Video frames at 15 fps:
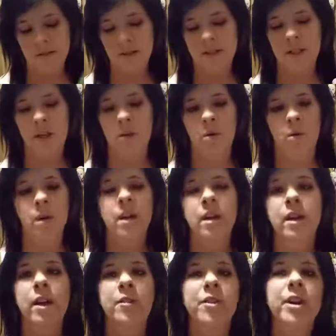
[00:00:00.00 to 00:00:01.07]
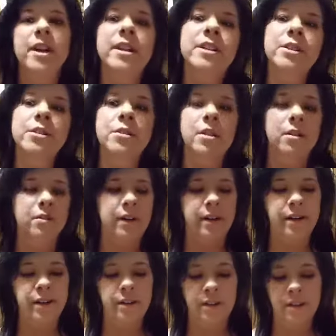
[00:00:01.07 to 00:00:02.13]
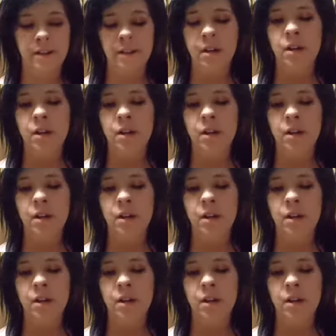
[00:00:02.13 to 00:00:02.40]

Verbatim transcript: So if you're into a very good